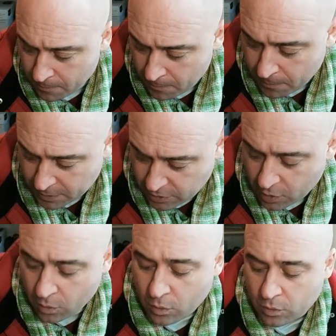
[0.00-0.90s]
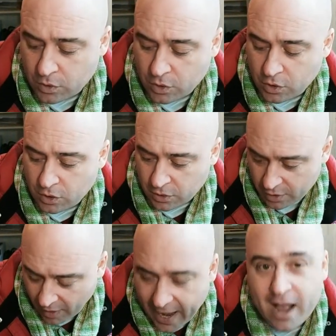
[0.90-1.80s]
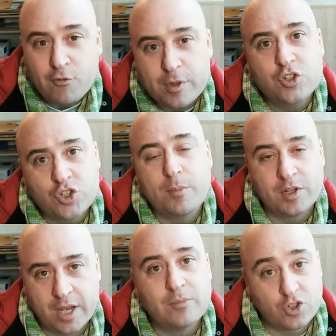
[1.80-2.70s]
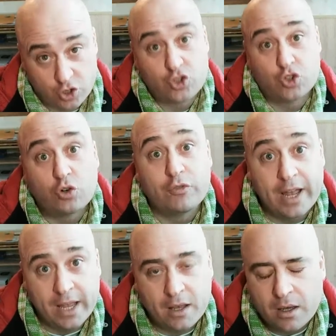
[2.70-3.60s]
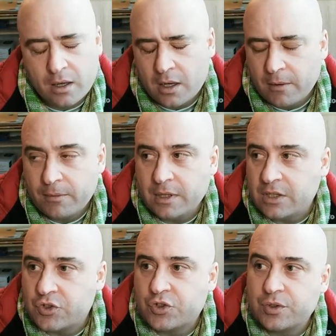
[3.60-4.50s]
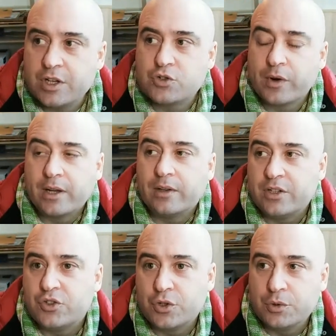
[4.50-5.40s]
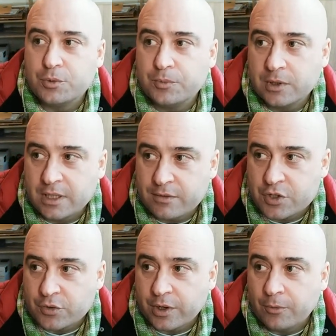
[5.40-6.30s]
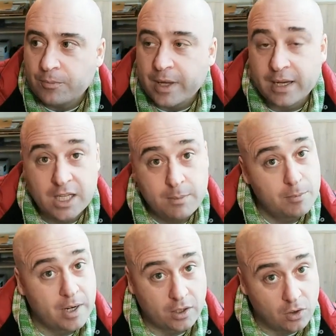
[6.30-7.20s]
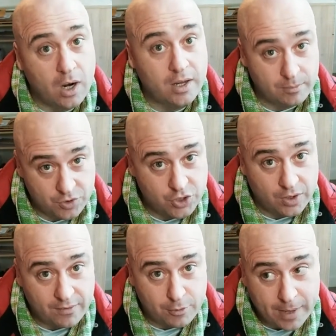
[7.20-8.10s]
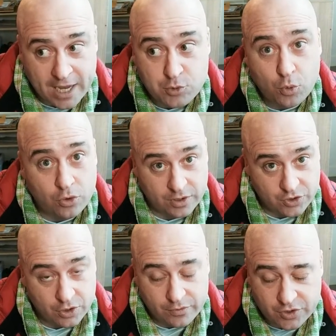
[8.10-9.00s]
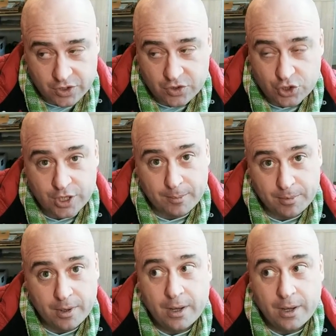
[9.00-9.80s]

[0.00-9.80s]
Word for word: But, you know, there have been some attempts to survey these Israelis who leave Israel. And keep in mind, a lot of them still have the passport, they still have the citizenship,